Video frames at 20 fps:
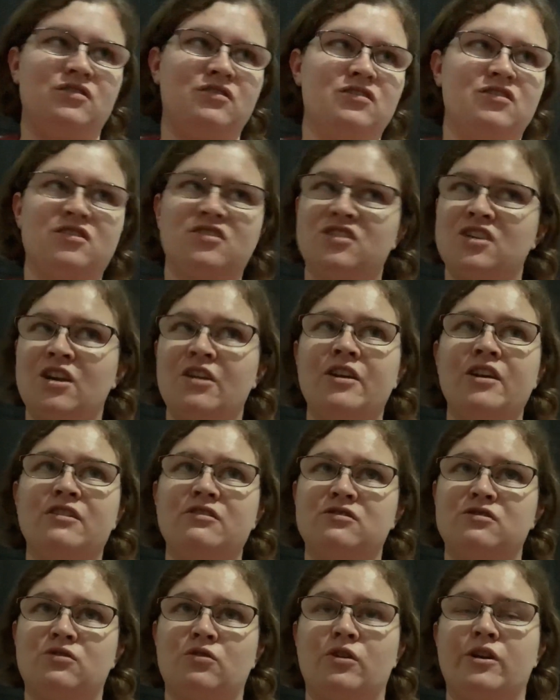just sharing
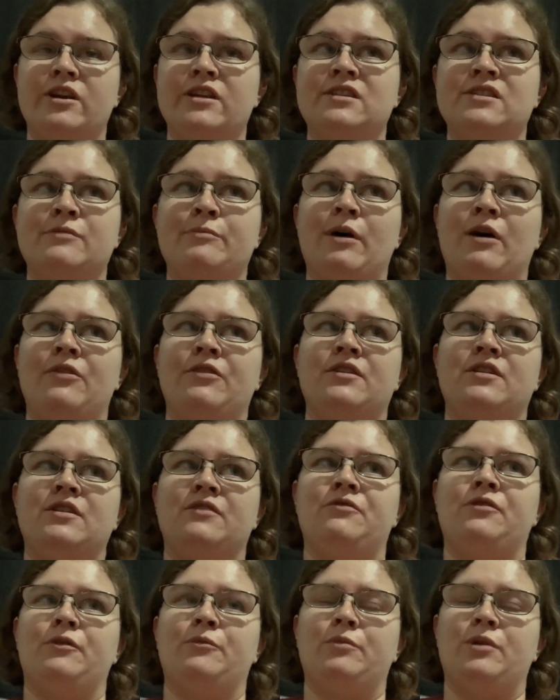stories about the
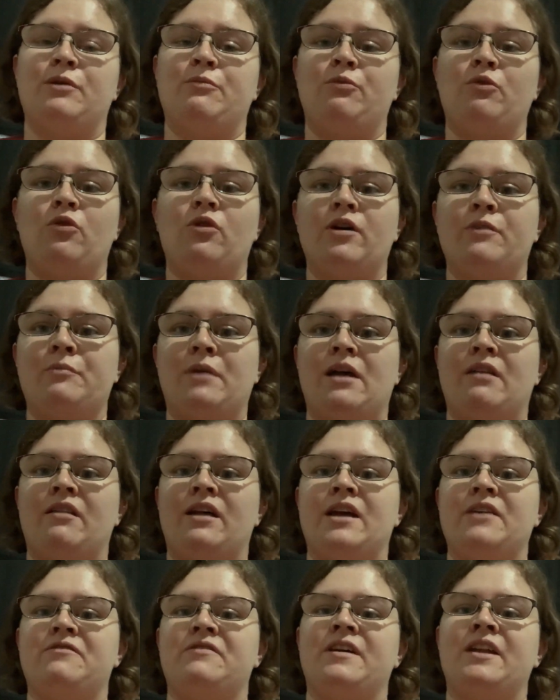different people in my
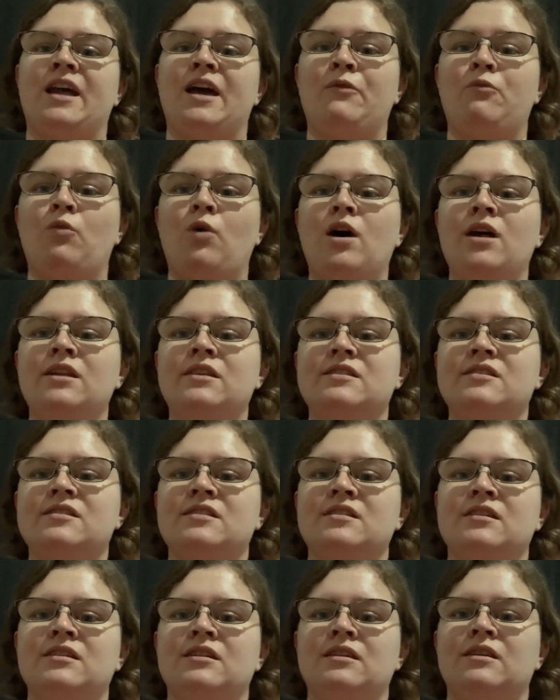life and I want
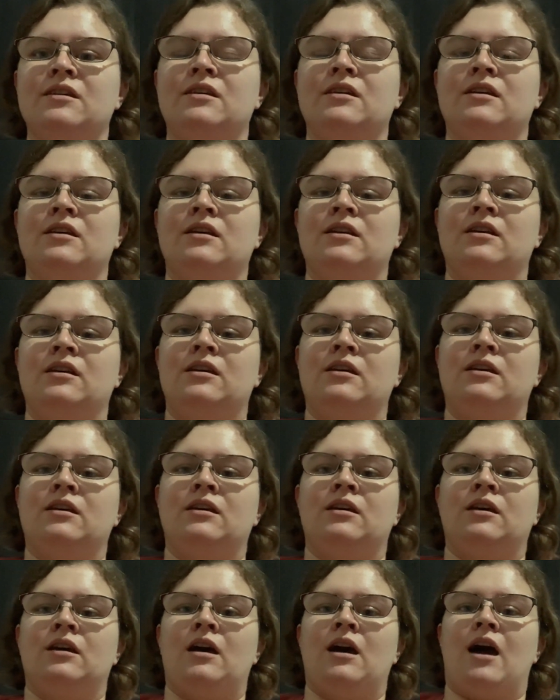
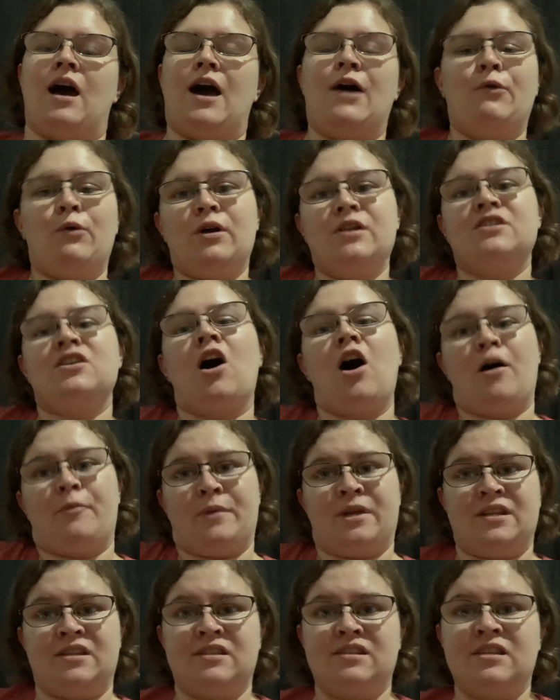I want
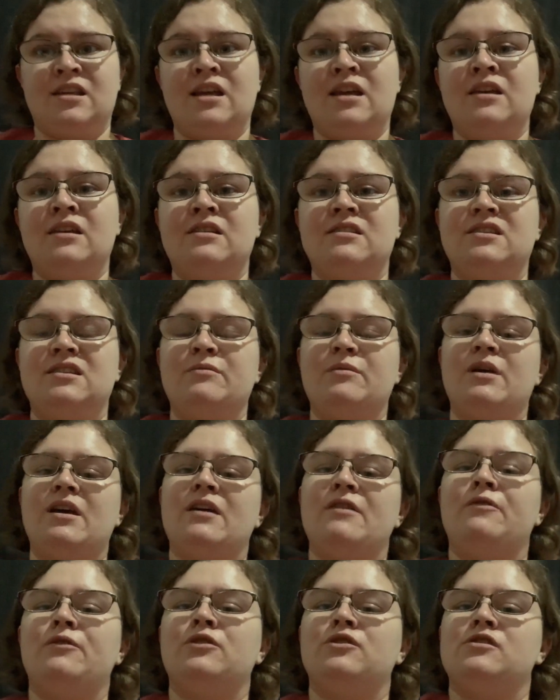Thomas to be
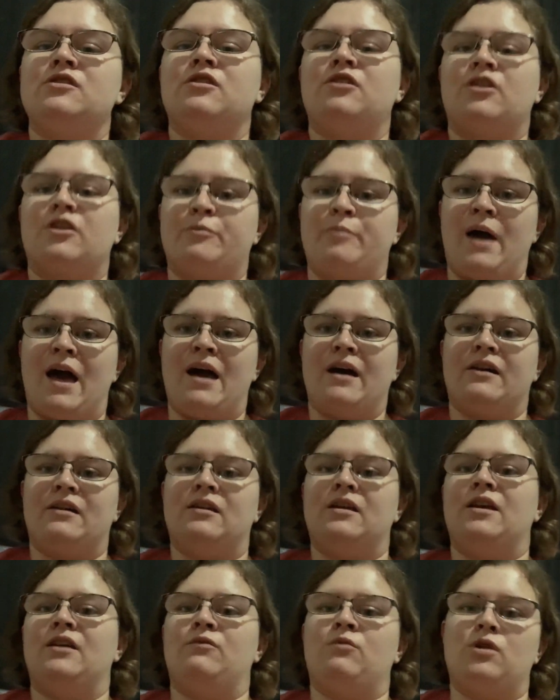able to look back
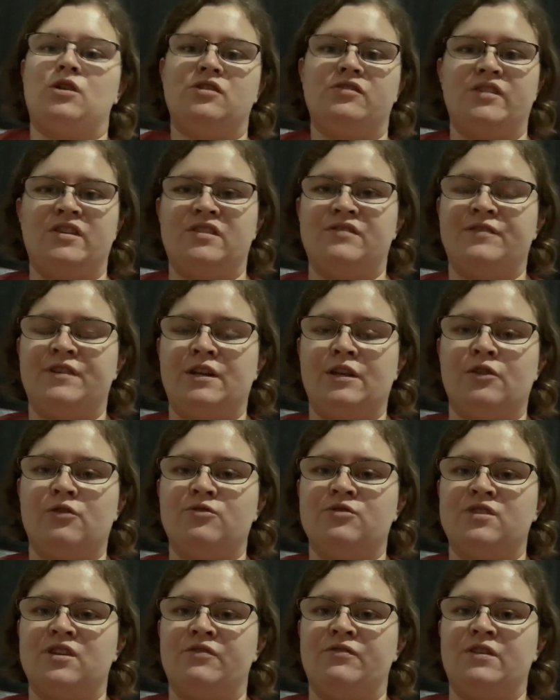and watch these
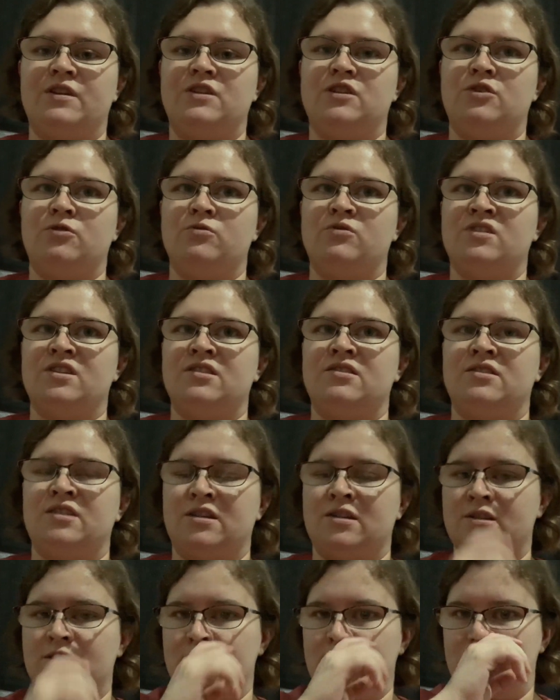videos if he chooses
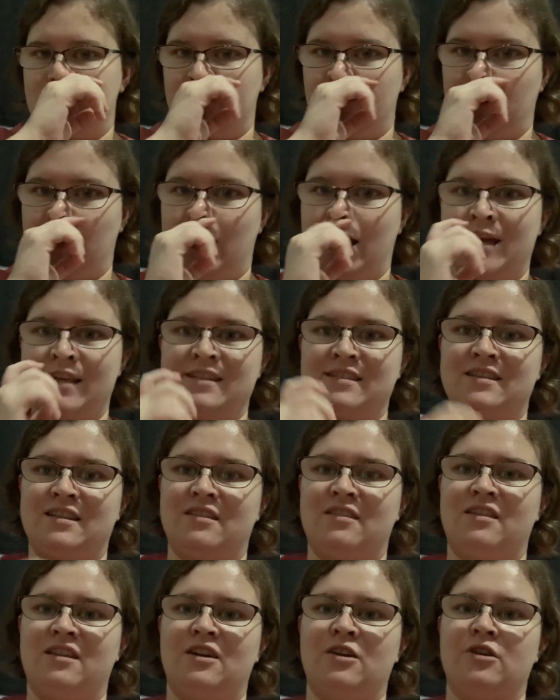and just realize that
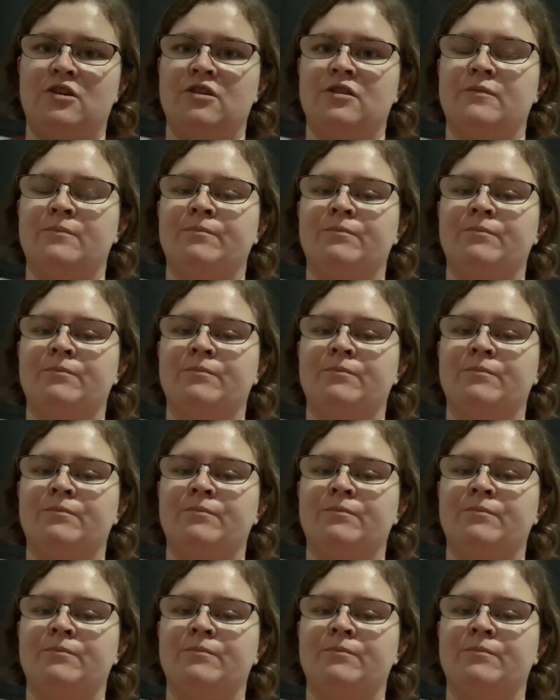there